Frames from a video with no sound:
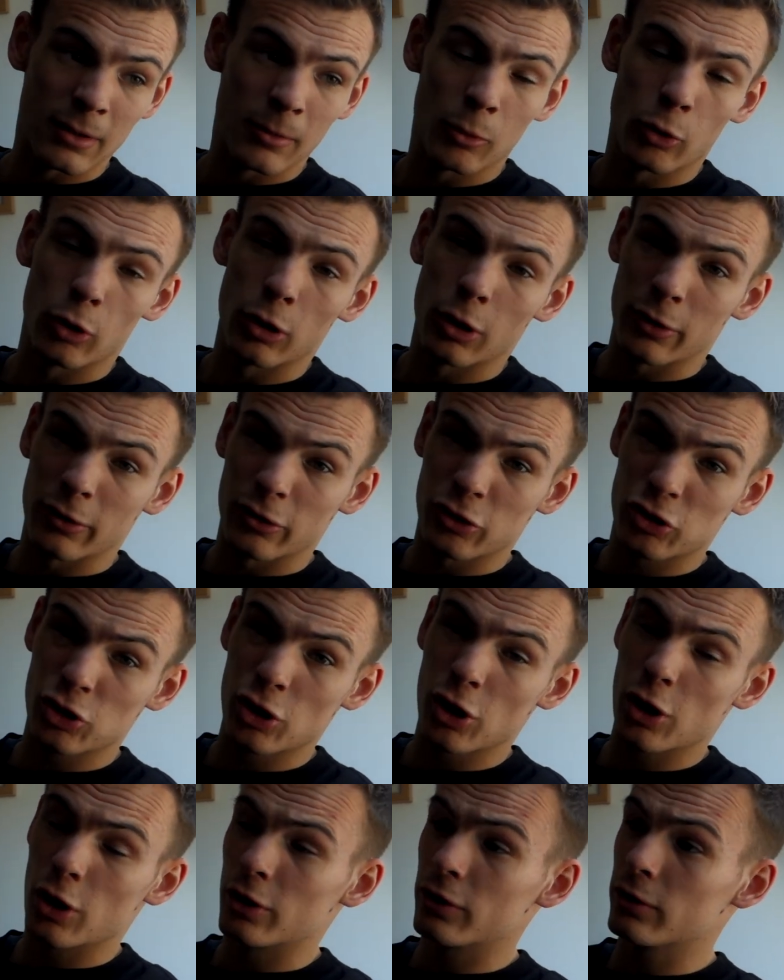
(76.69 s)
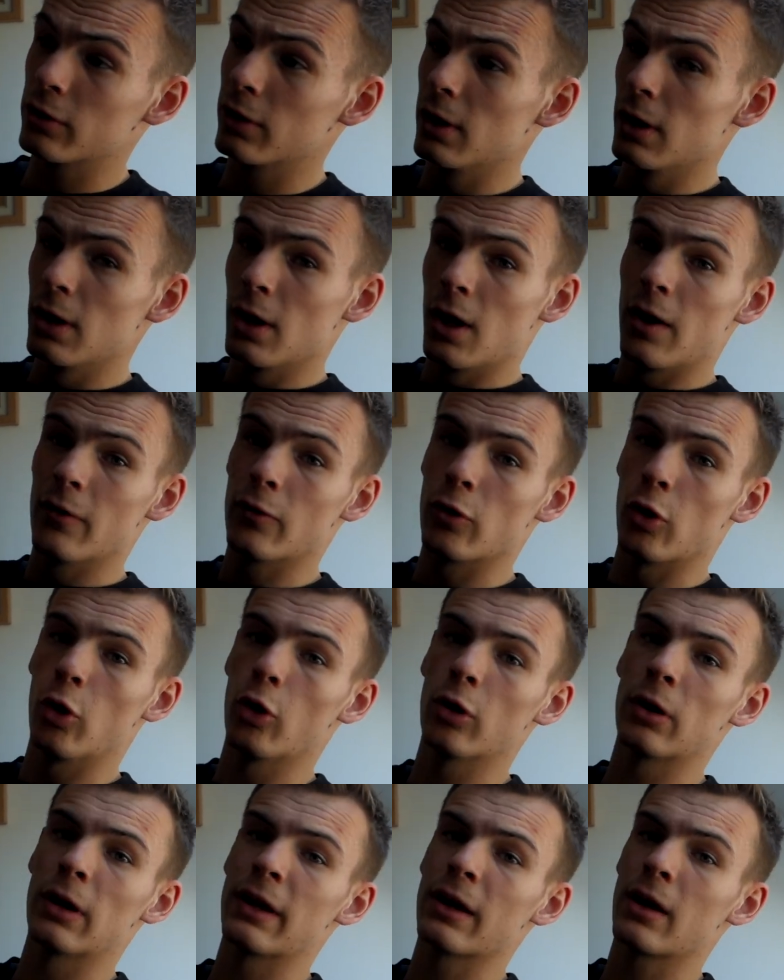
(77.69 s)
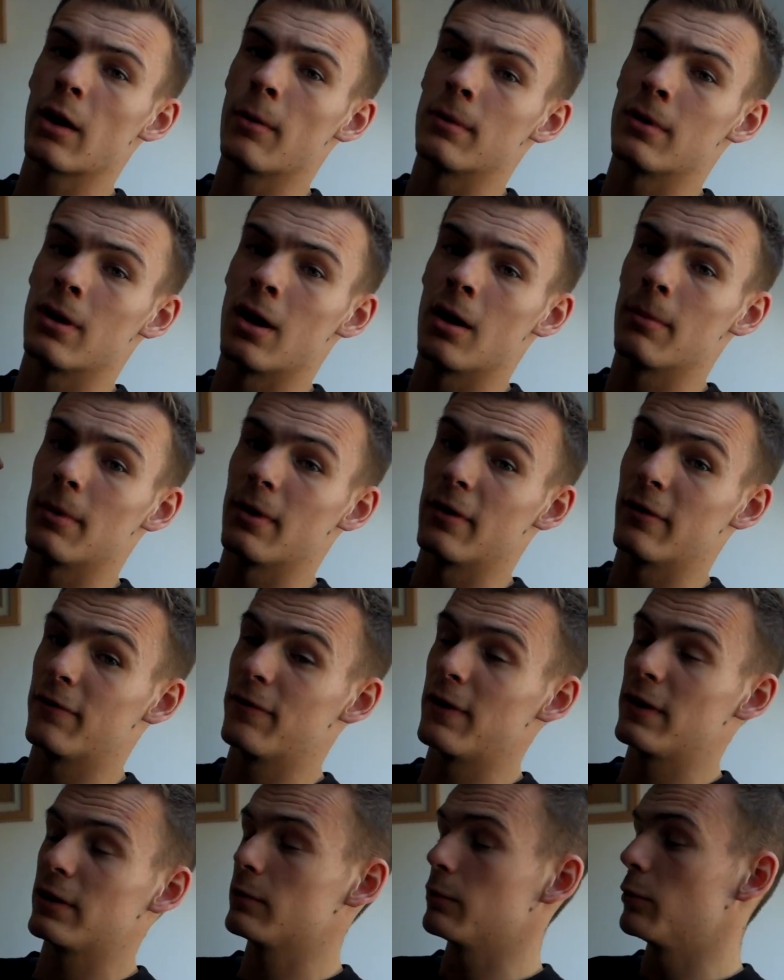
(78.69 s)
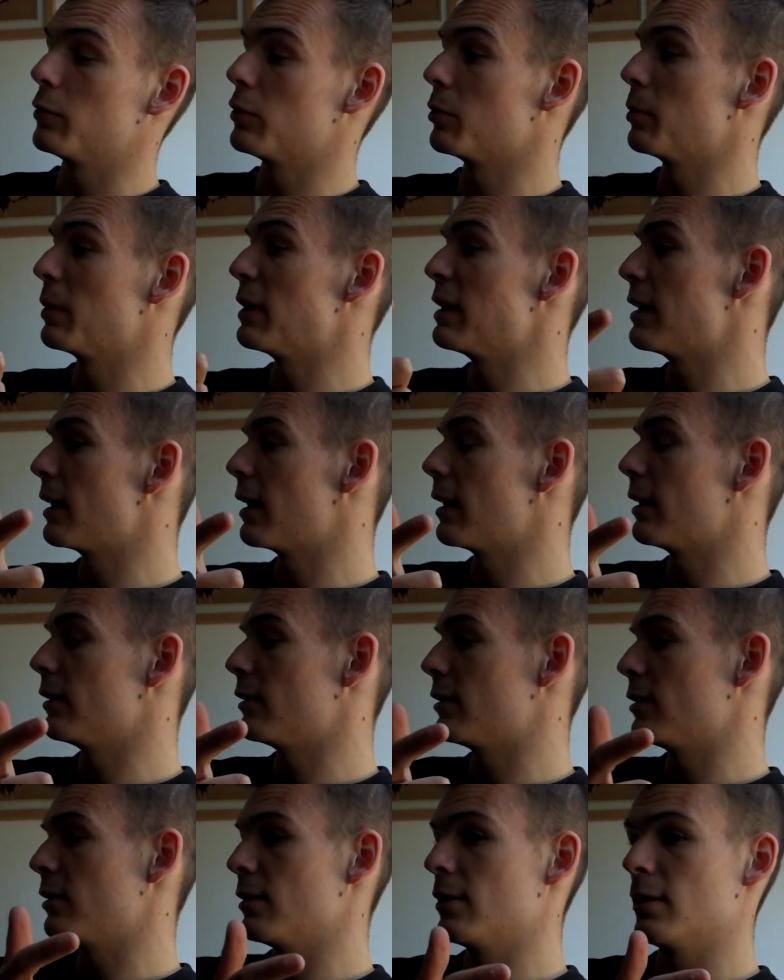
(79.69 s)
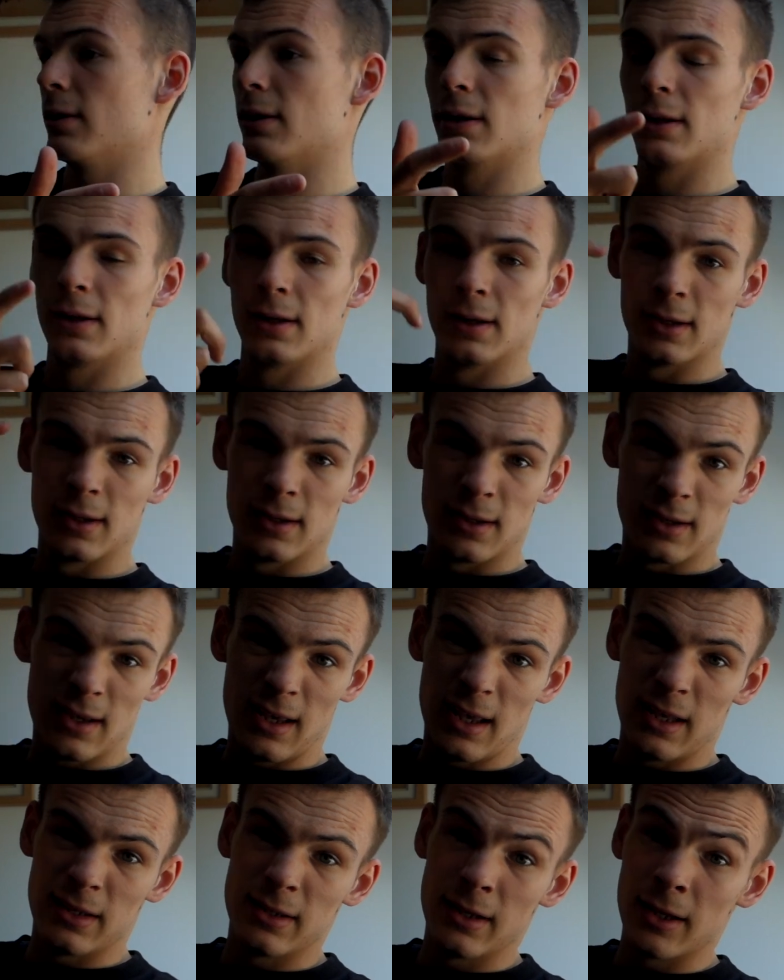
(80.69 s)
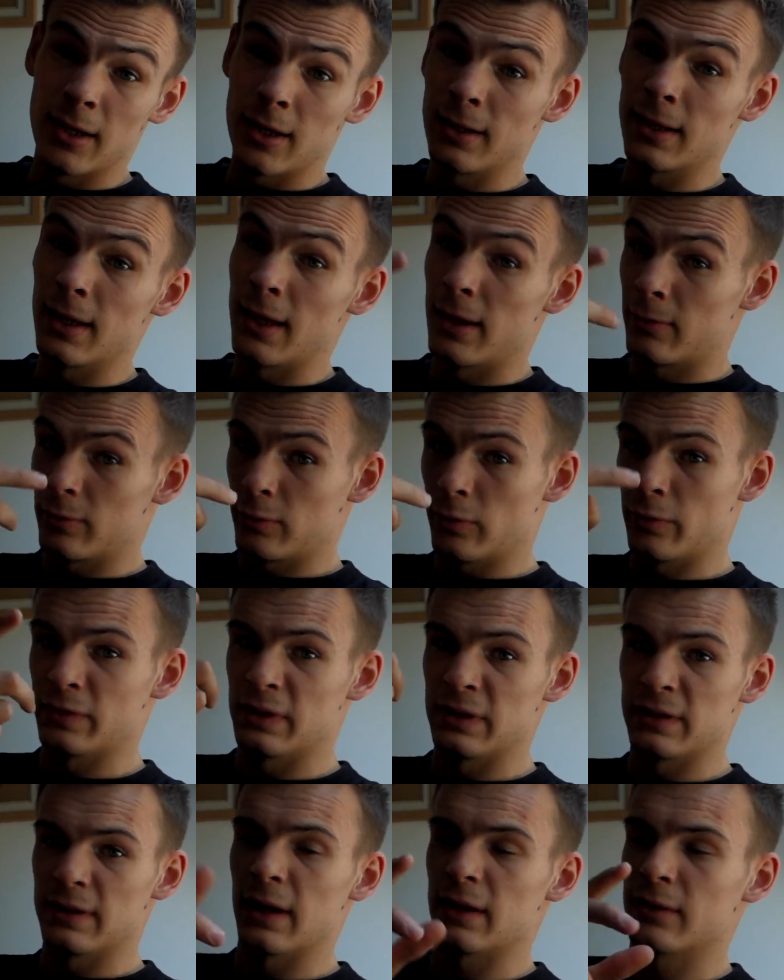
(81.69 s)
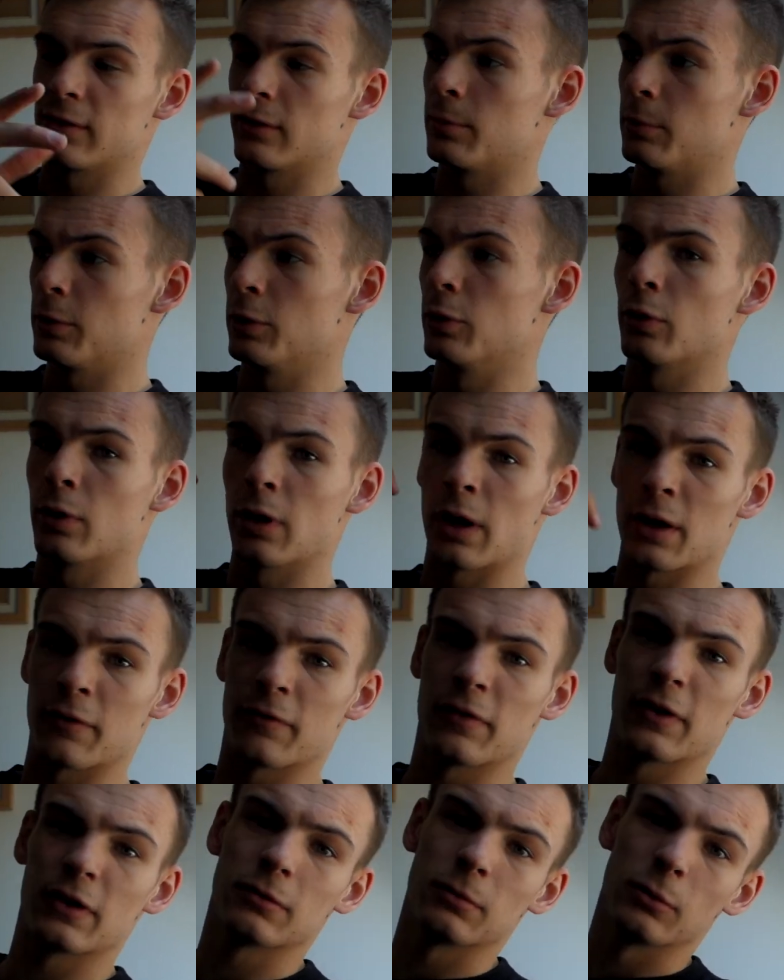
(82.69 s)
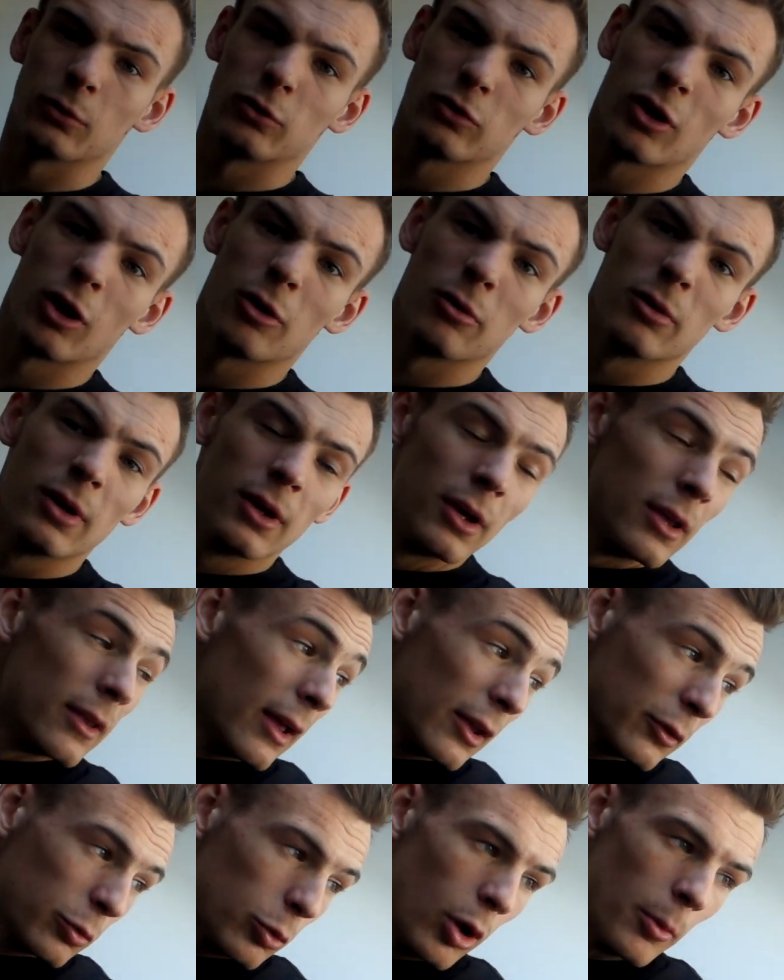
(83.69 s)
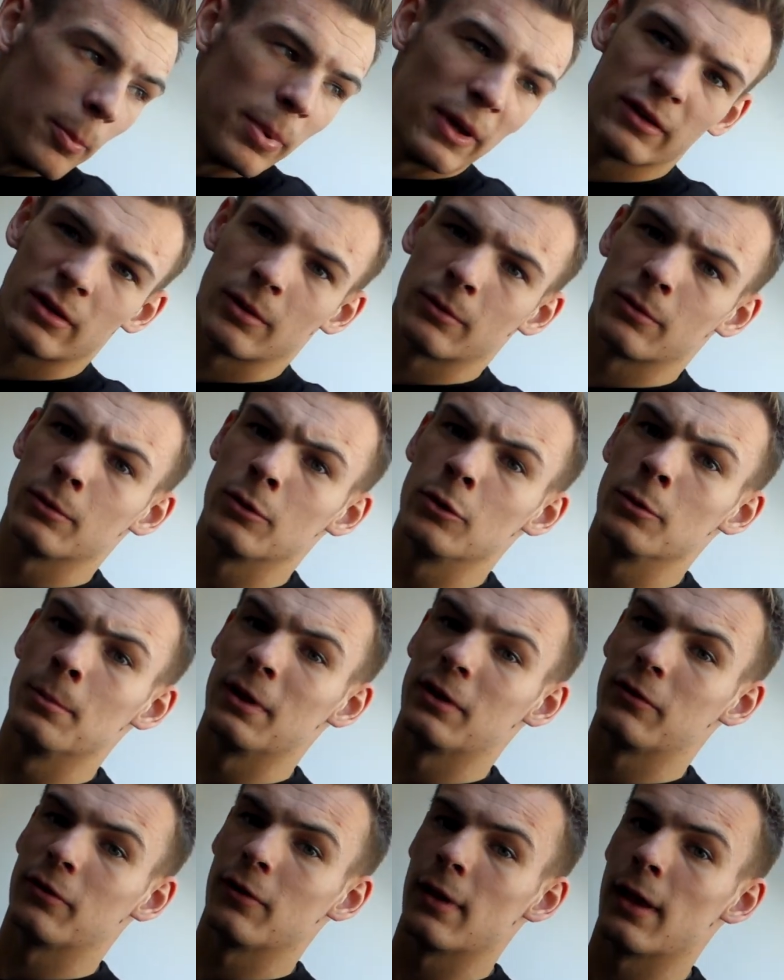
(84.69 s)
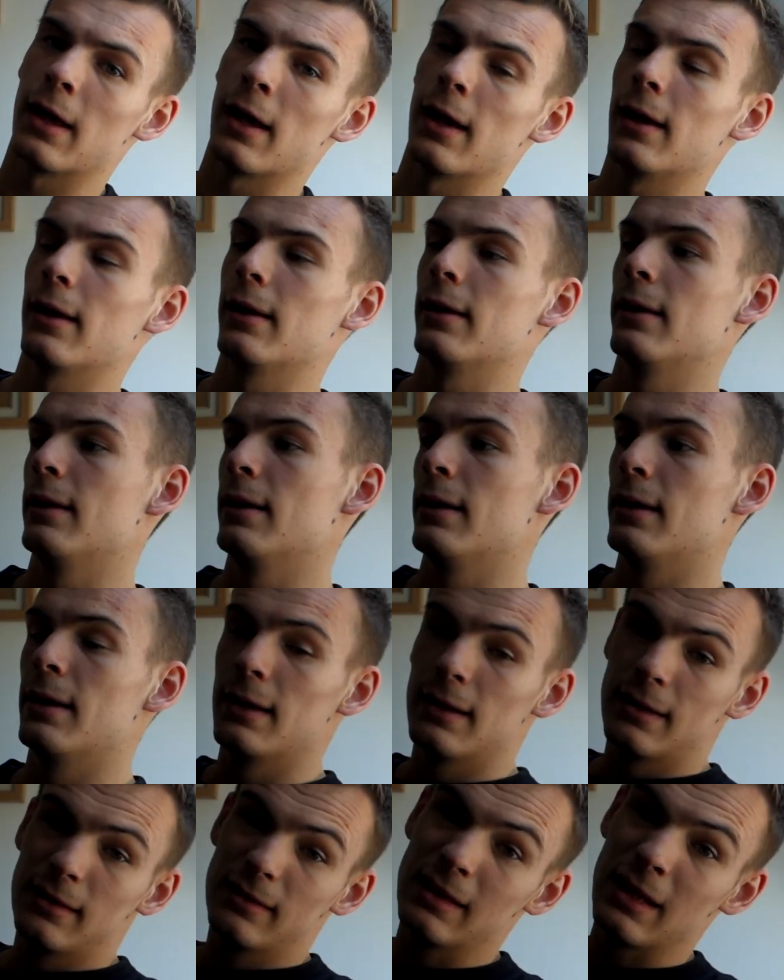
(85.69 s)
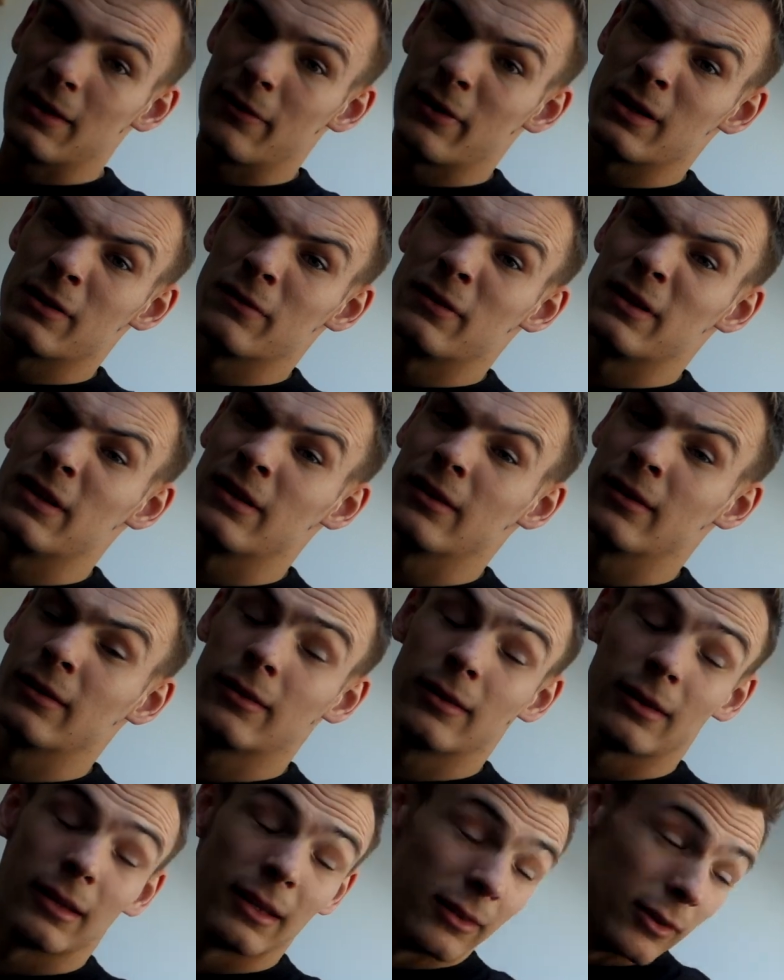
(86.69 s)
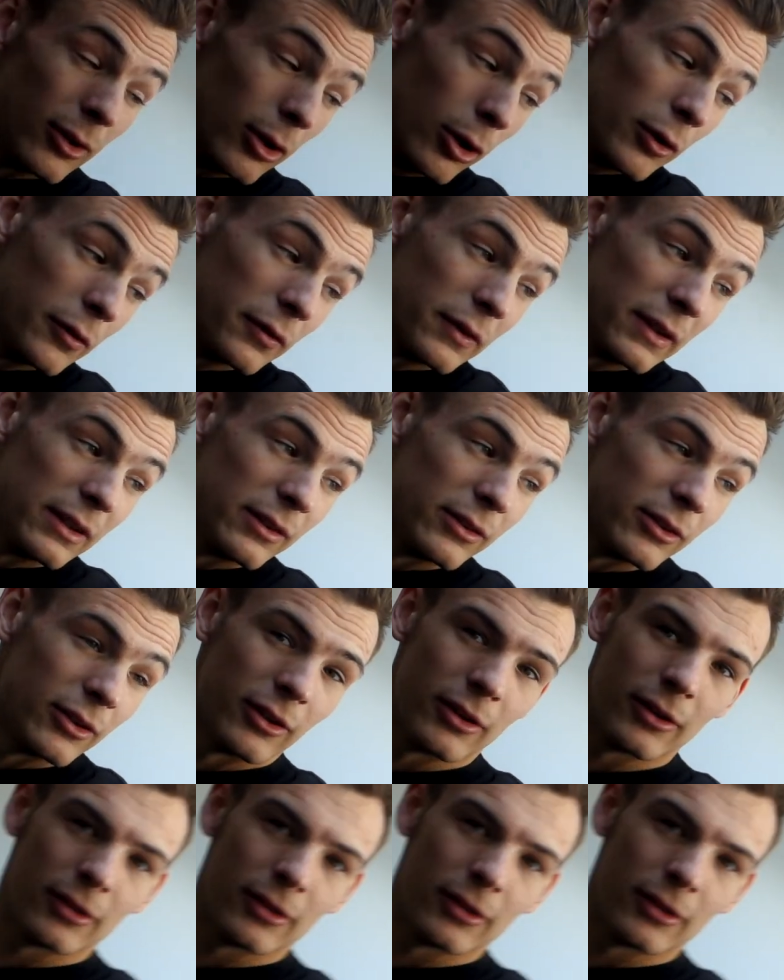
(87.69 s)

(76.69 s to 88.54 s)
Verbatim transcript: I bought a load of shirts. I've got a holiday coming up, a festival on the weekend, and yeah, obviously Texas, New York, and a festival. So that's why I picked up some new bits for that. See if anything is half decent.